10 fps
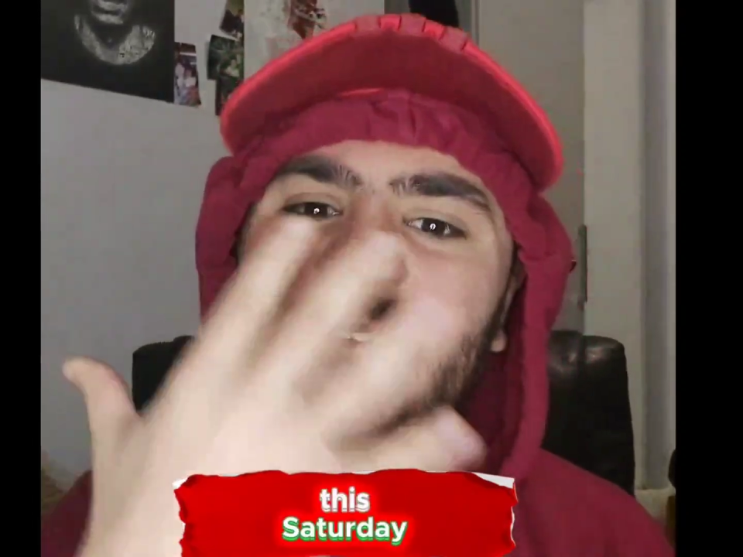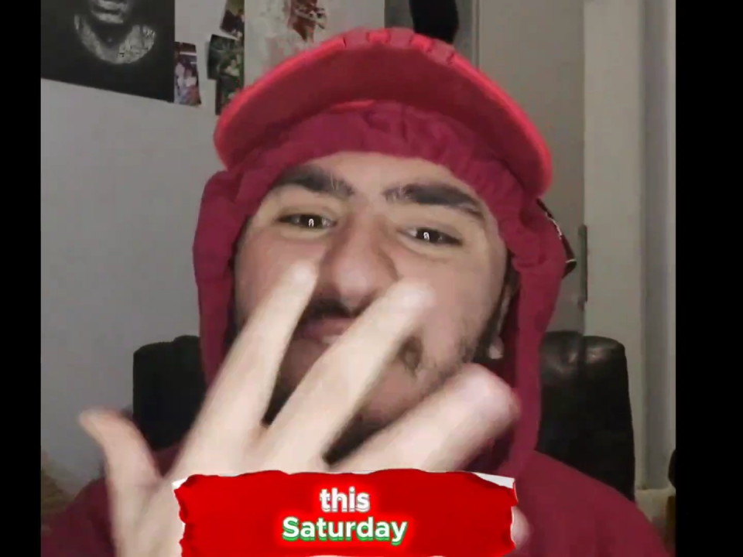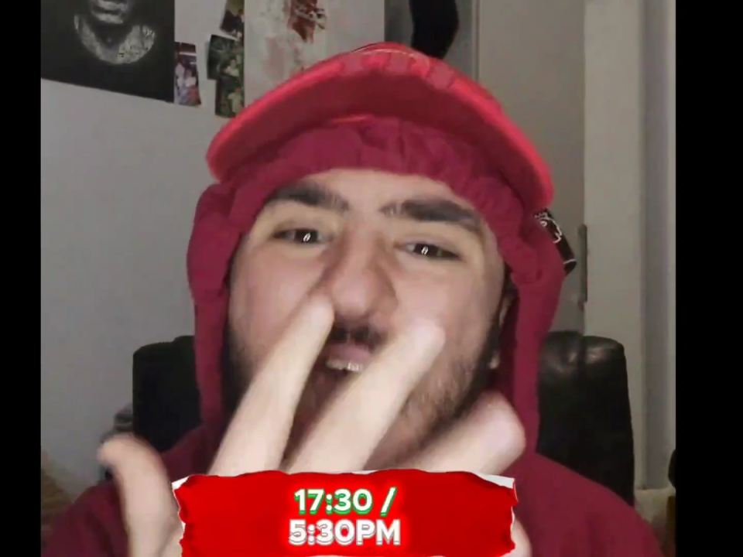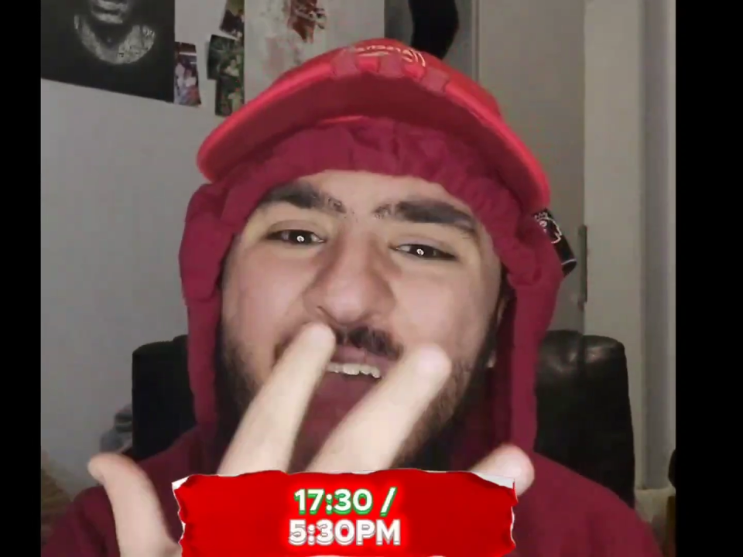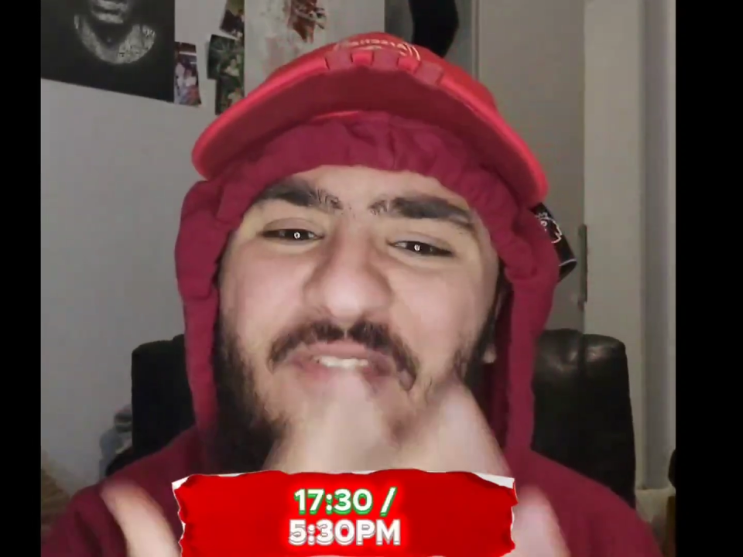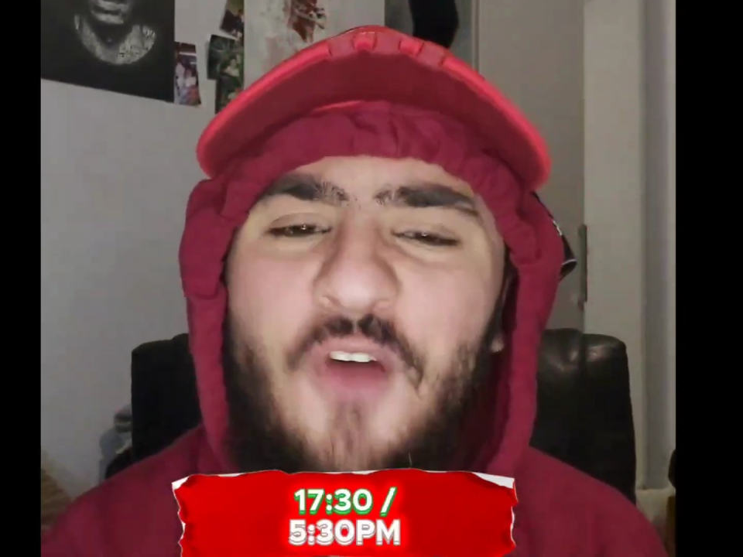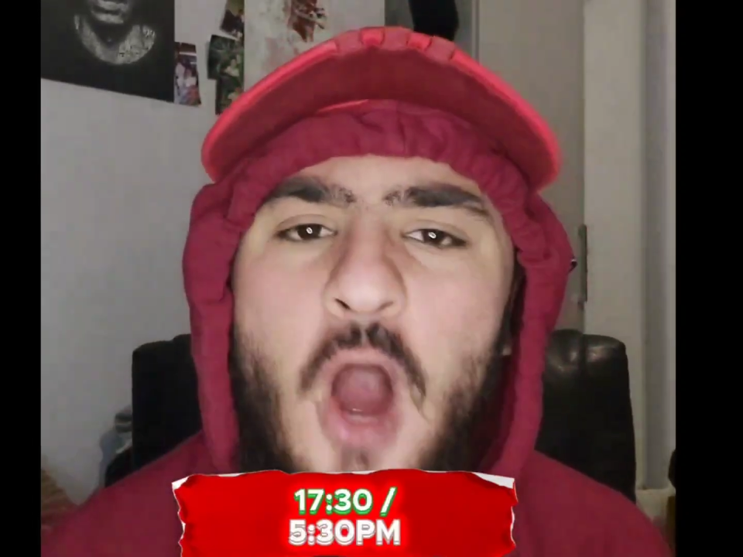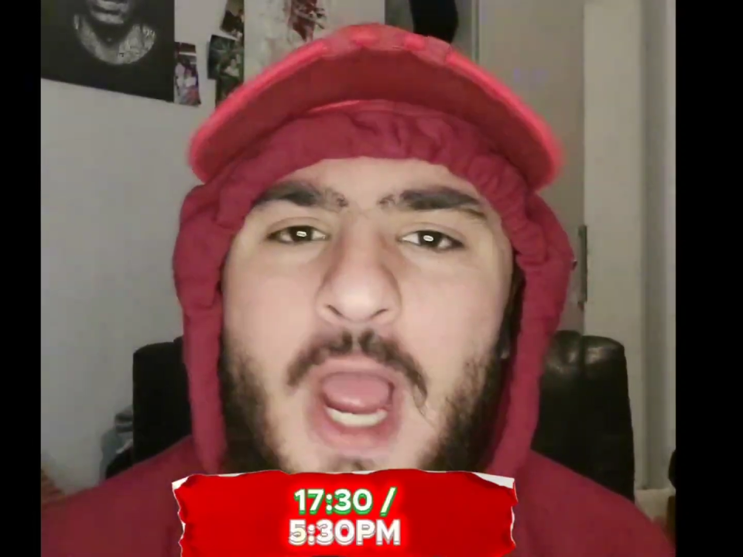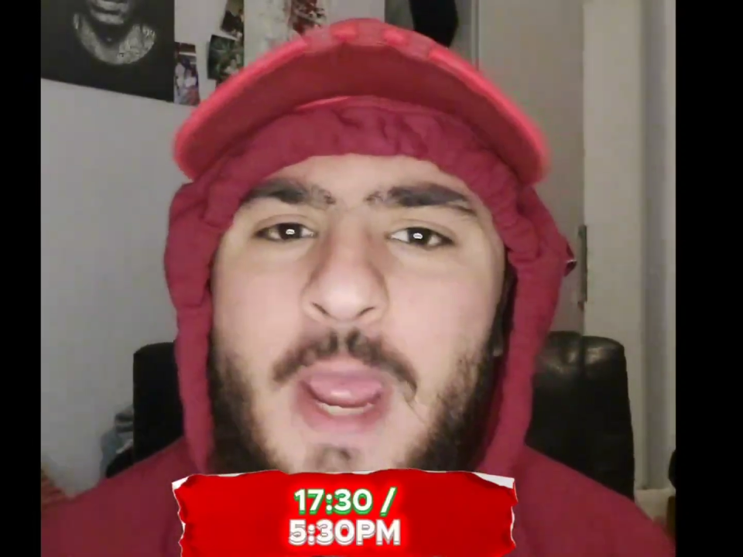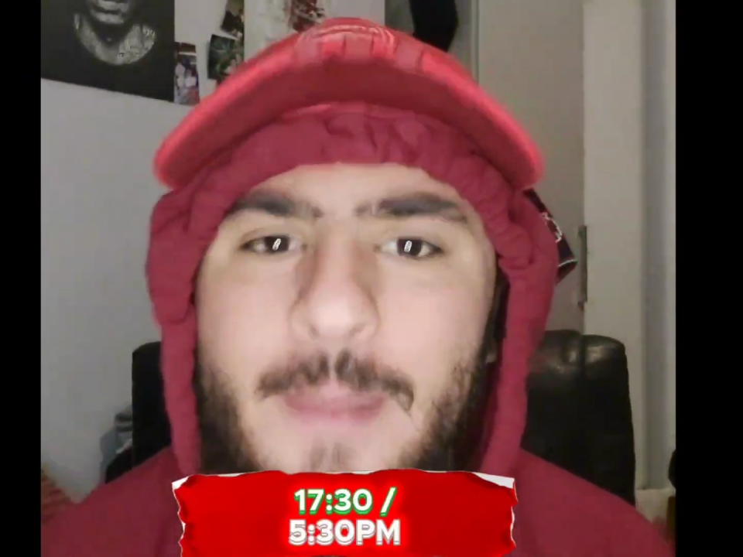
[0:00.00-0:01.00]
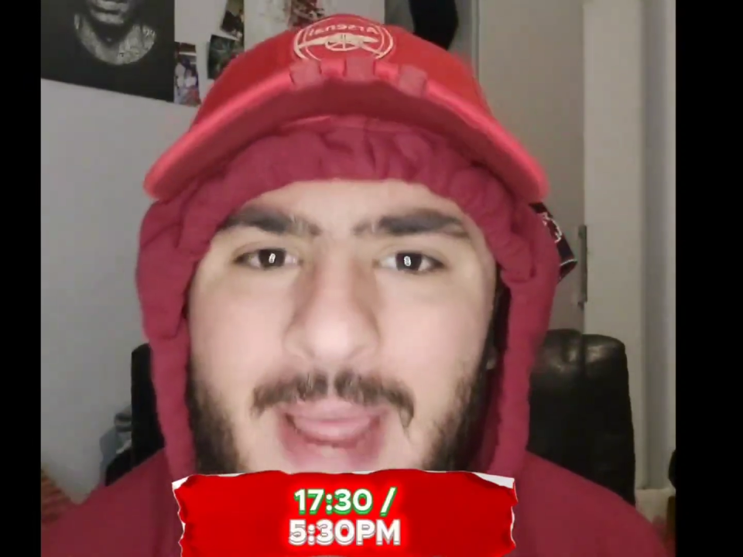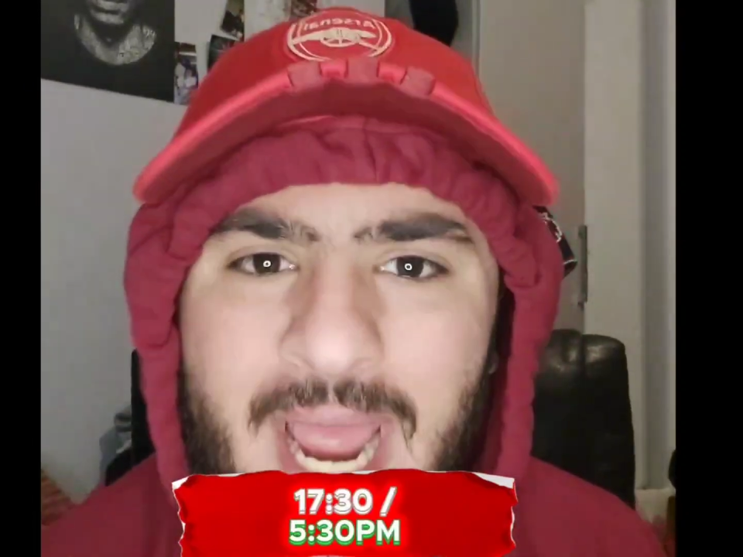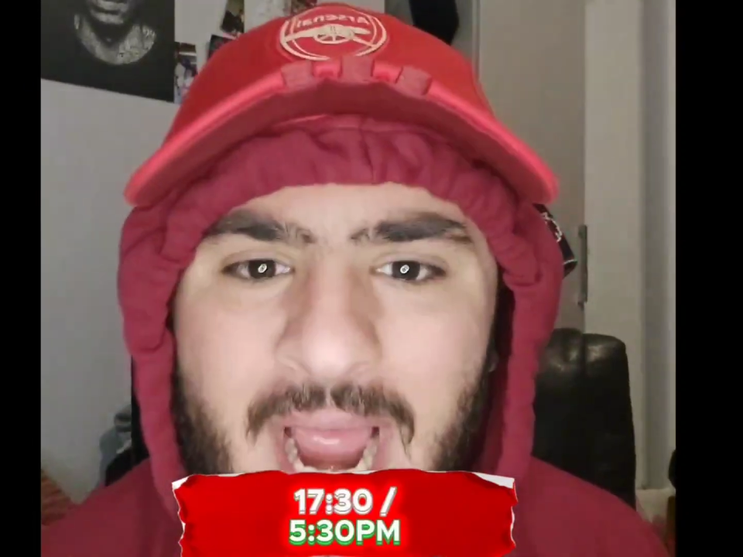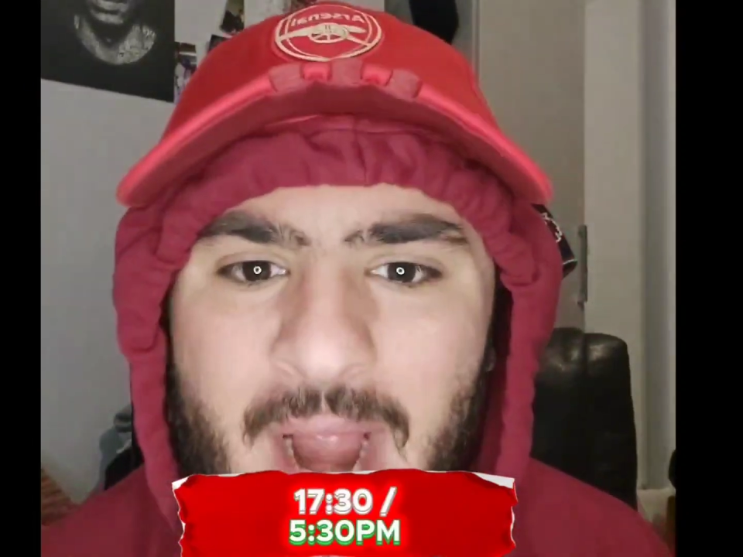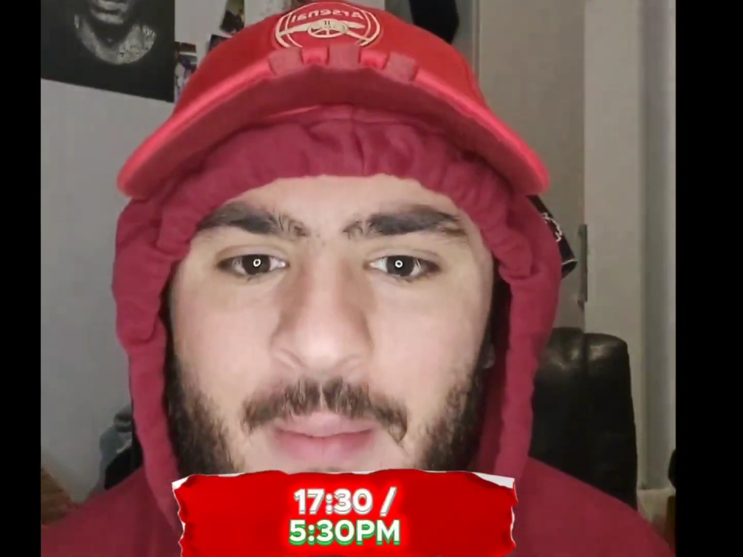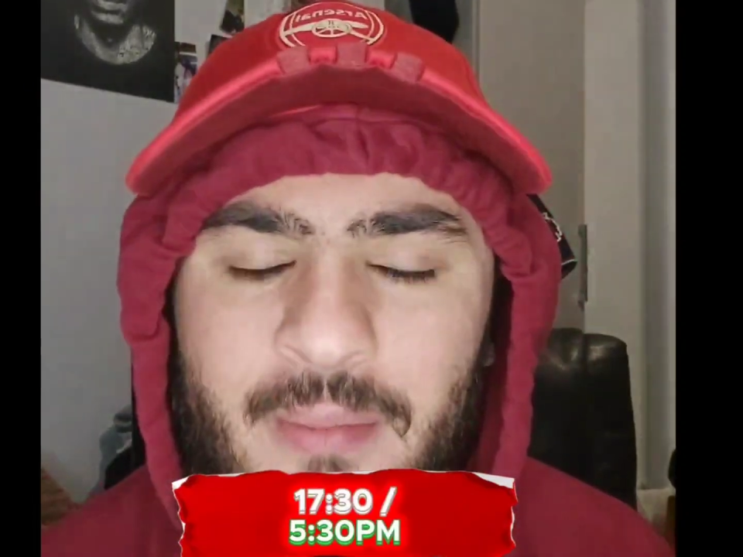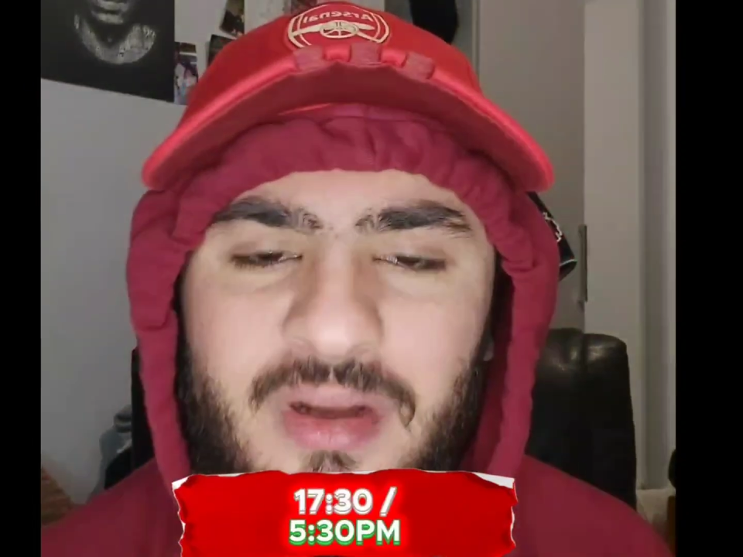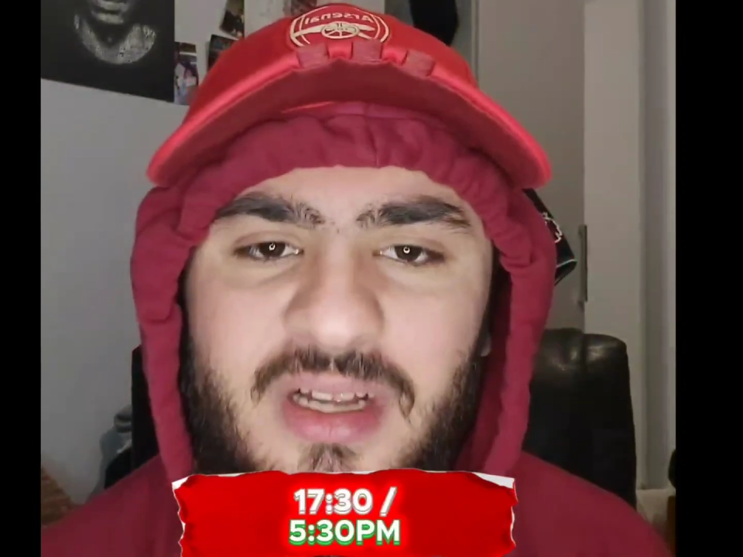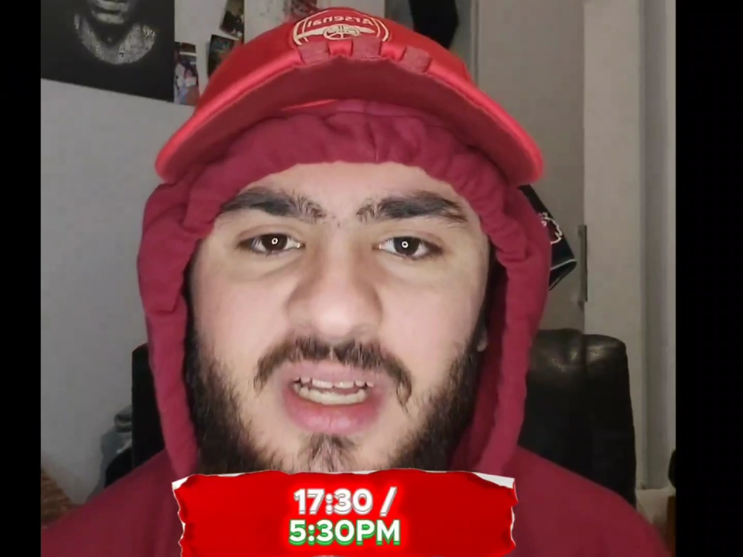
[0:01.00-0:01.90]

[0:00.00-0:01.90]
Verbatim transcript: 5.30 p.m.